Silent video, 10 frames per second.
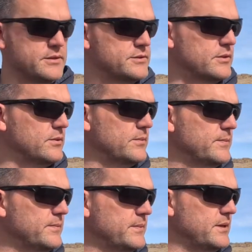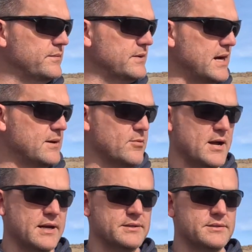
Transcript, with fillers: So you've got to practice